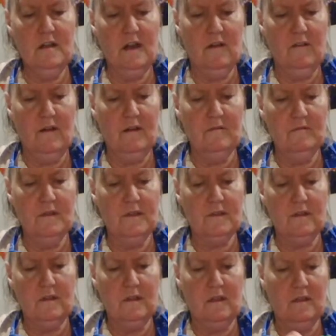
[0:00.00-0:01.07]
Now, I'm just
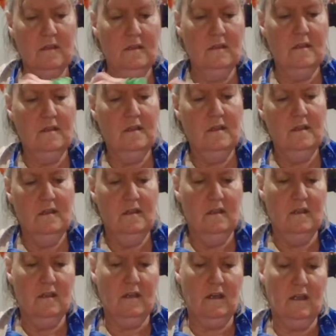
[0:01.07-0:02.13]
going
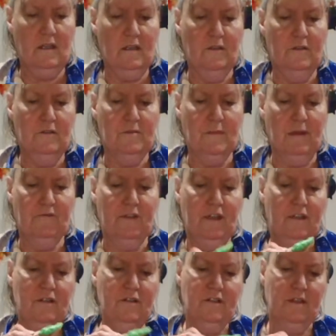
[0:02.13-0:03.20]
to kind of use my
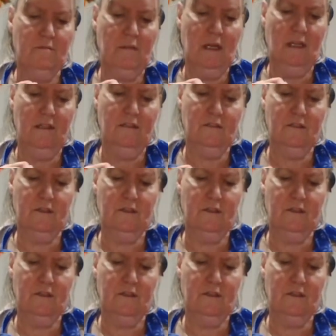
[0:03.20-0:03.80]
fingers and my little